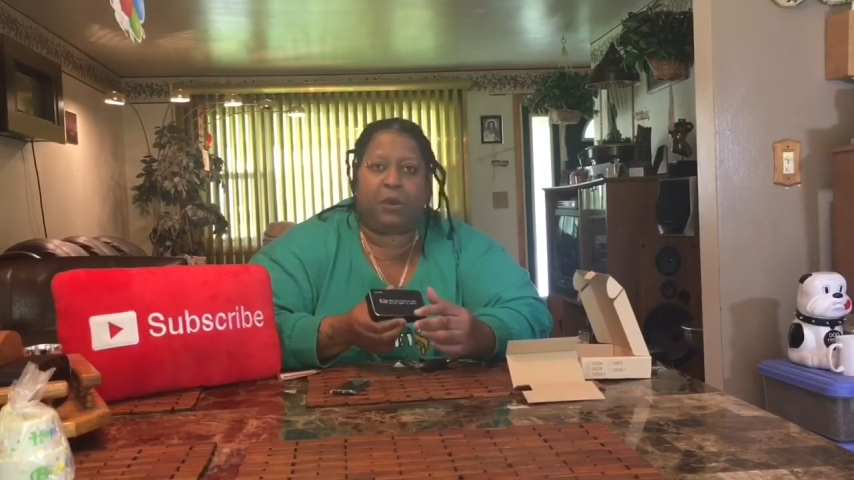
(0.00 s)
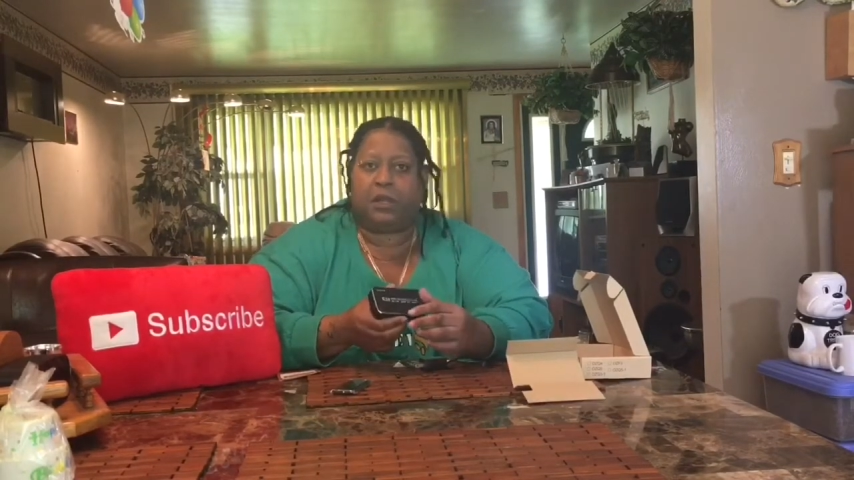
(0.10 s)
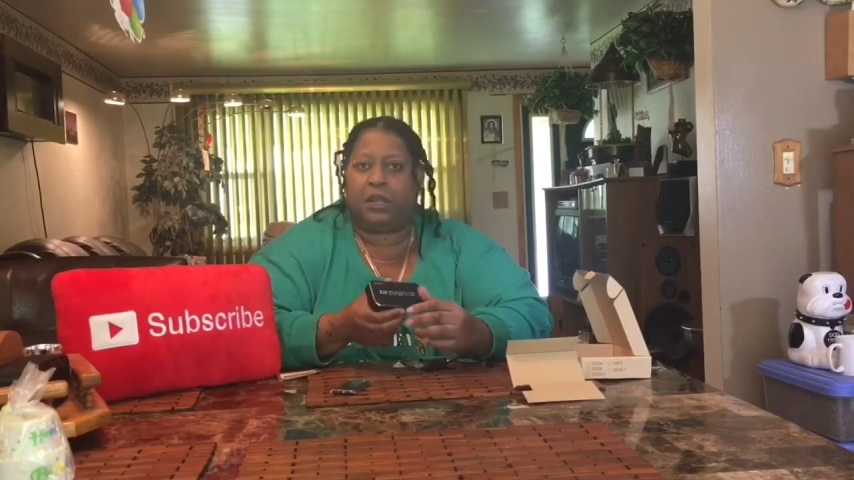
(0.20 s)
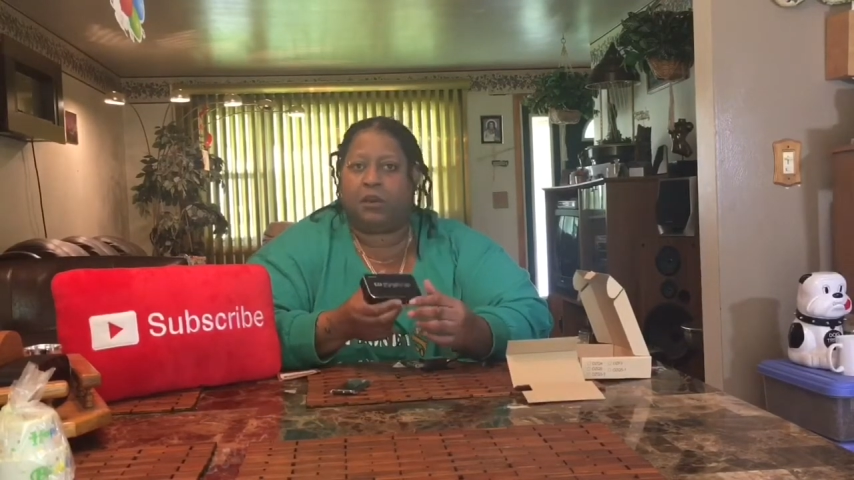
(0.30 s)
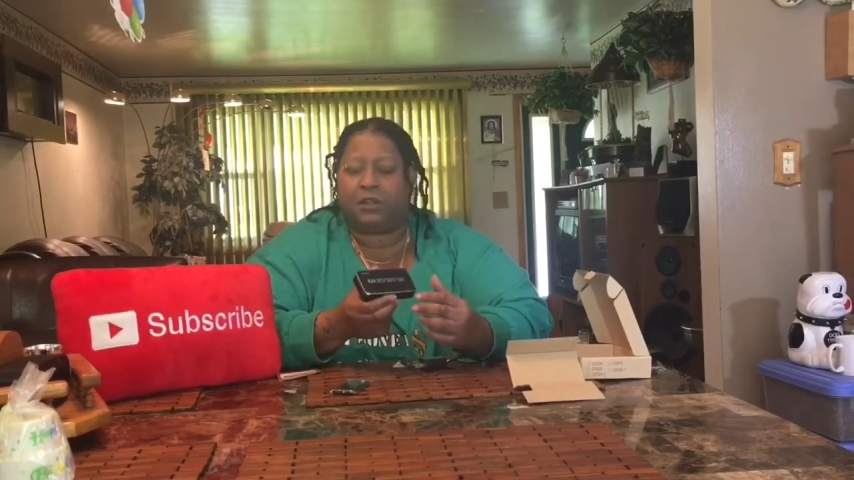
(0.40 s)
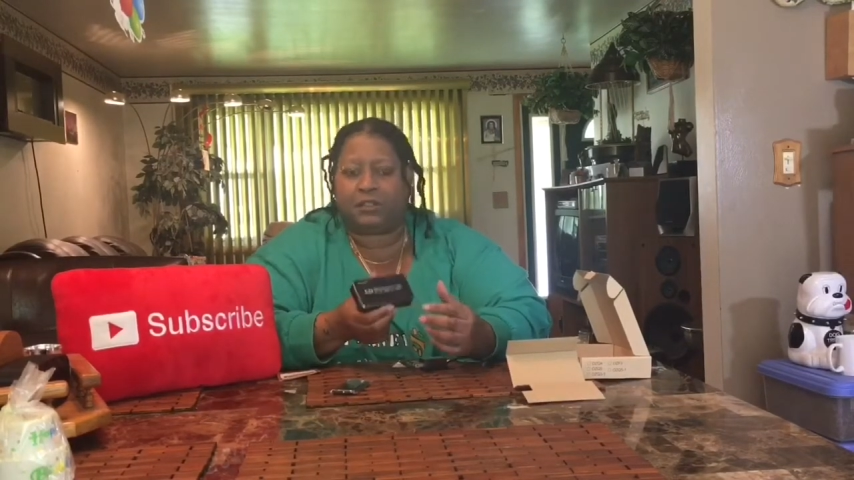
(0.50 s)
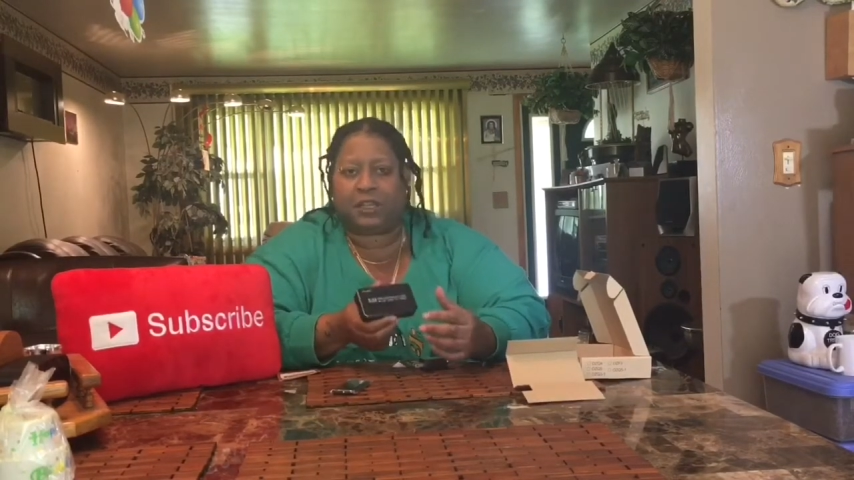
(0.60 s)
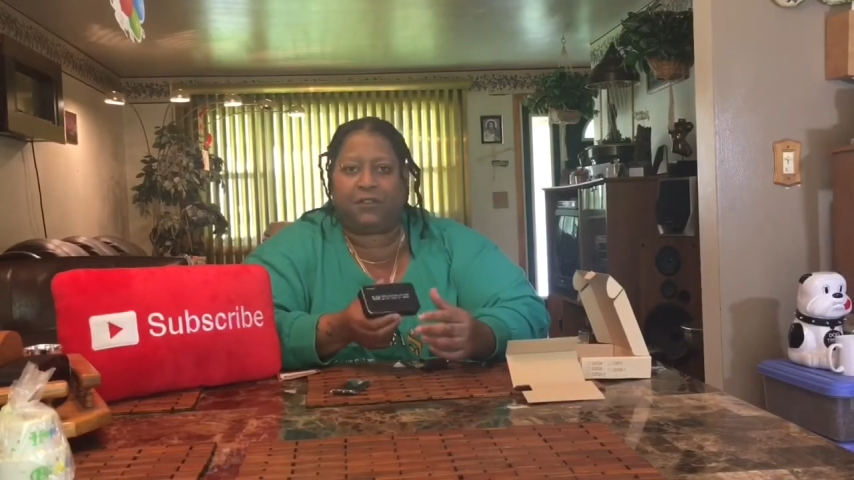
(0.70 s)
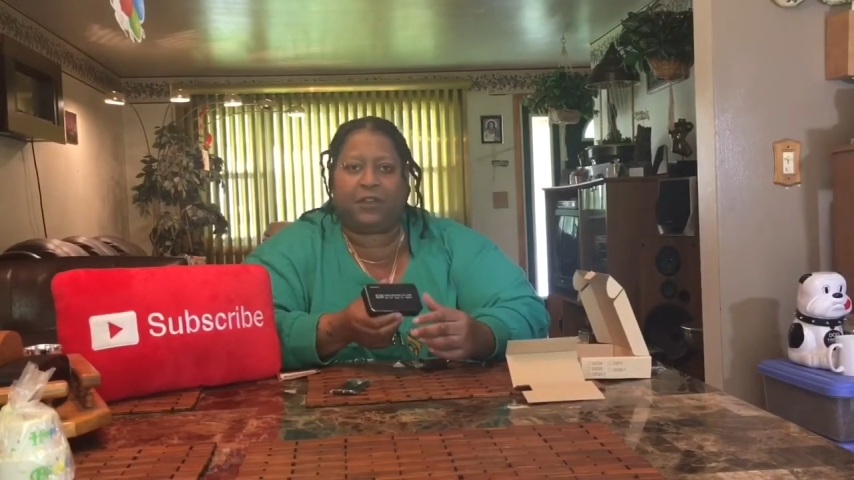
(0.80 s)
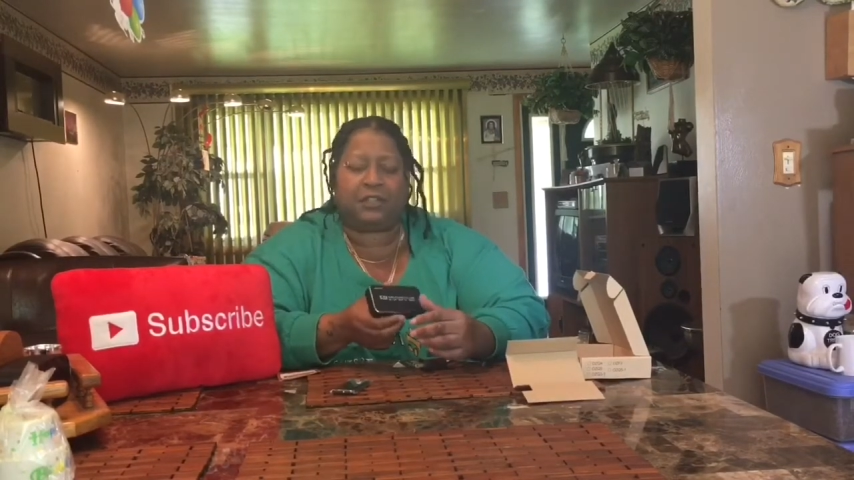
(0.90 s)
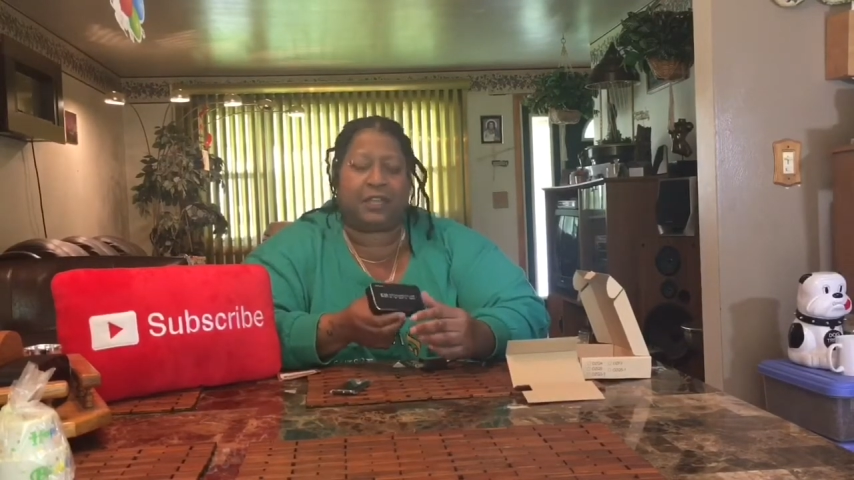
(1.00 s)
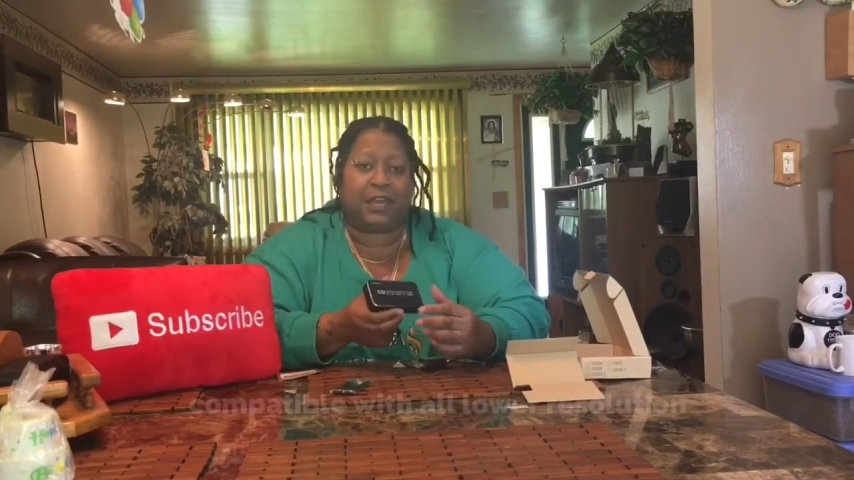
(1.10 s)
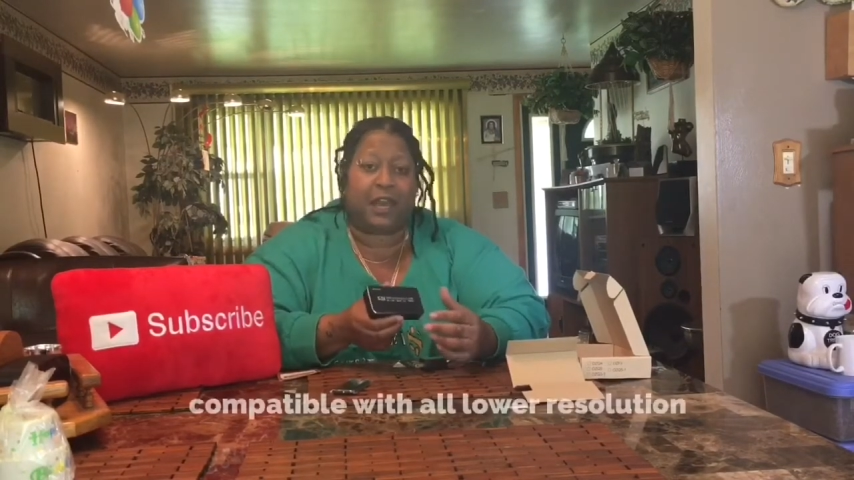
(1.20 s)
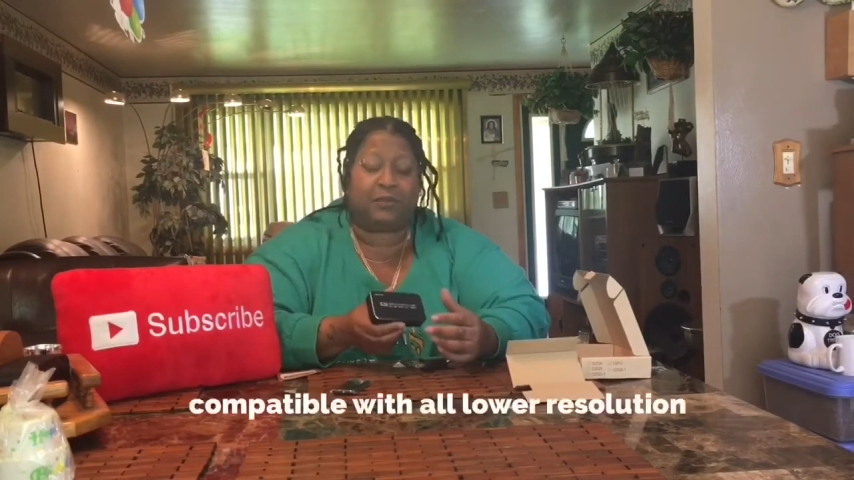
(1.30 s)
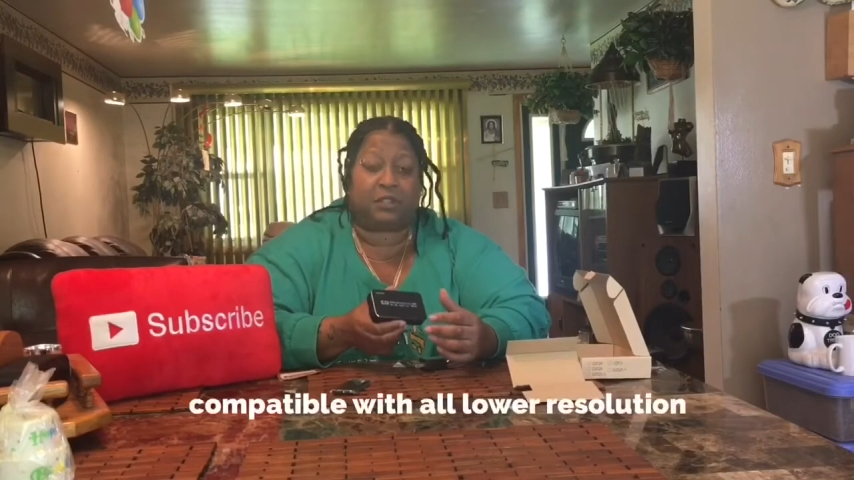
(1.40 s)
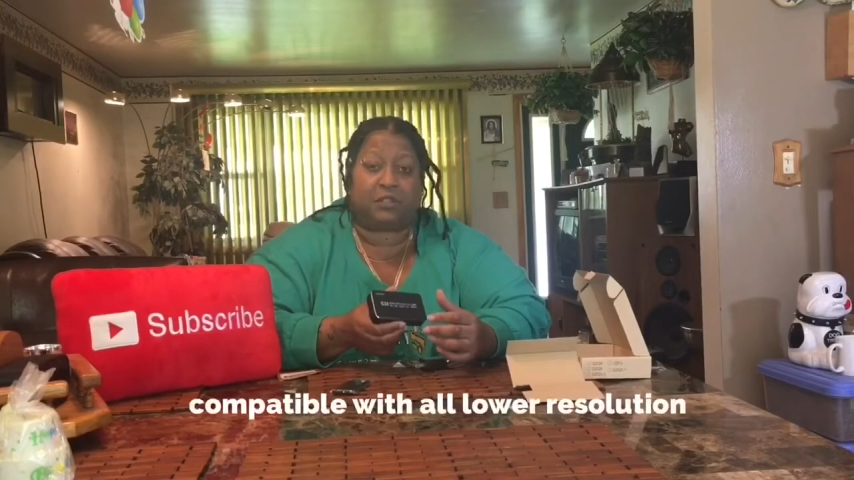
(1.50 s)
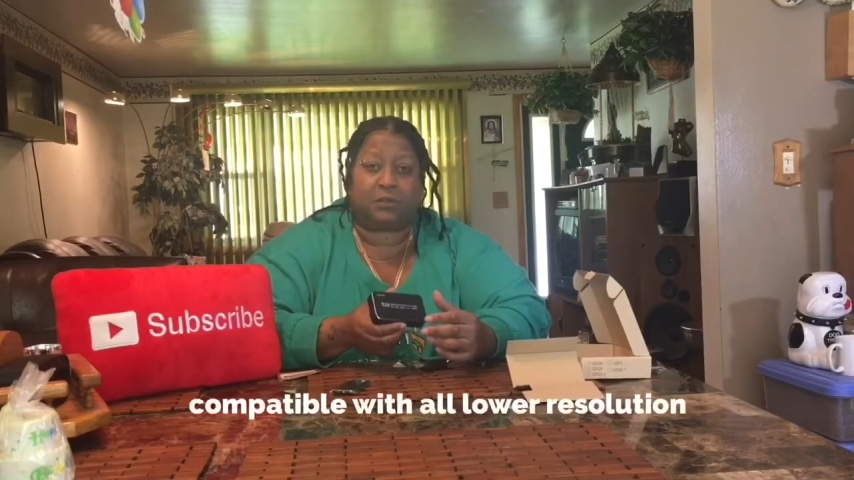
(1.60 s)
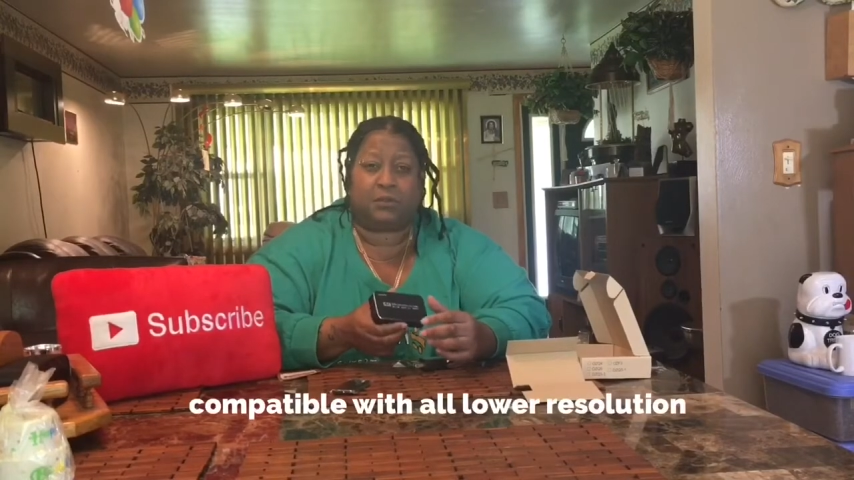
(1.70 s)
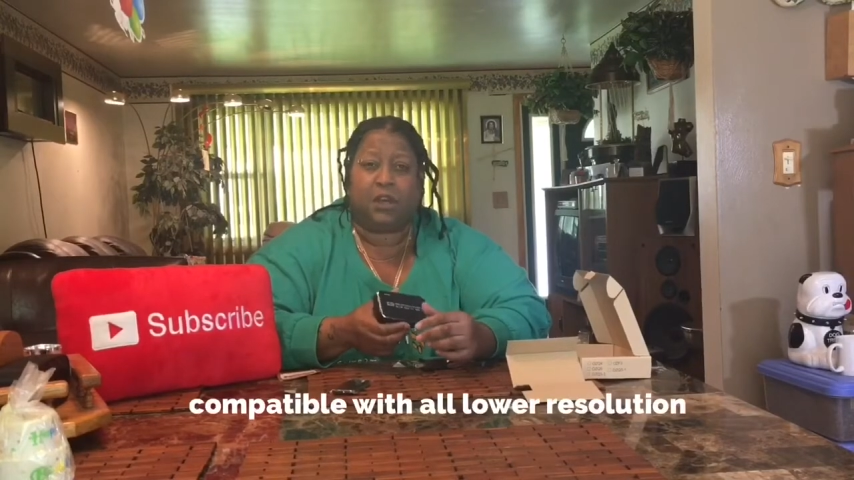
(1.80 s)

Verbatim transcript: in on TVs and game systems.